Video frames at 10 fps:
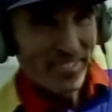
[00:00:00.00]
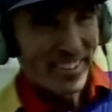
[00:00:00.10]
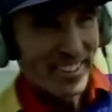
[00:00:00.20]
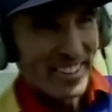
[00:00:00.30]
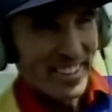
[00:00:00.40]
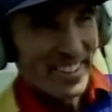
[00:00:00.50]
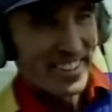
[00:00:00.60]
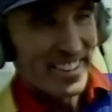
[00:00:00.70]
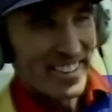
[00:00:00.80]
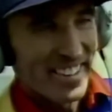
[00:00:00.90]
clear,
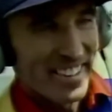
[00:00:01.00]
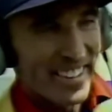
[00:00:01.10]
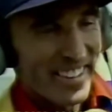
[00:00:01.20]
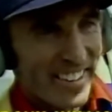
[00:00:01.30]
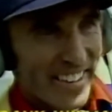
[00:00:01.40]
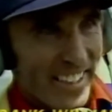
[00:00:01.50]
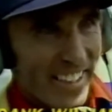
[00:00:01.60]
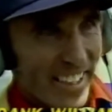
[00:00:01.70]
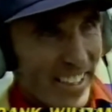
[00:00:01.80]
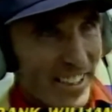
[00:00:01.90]
but he also
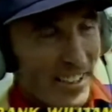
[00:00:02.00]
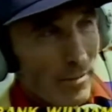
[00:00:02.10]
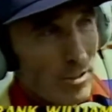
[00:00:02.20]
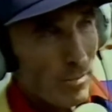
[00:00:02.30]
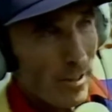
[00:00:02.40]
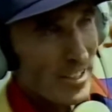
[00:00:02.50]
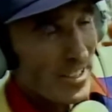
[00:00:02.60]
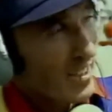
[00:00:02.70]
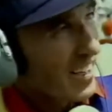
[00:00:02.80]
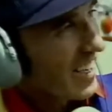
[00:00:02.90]
hinted at the
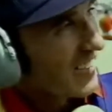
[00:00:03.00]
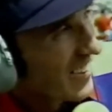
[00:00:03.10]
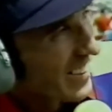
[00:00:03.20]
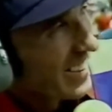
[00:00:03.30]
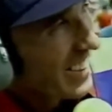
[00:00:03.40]
political opposition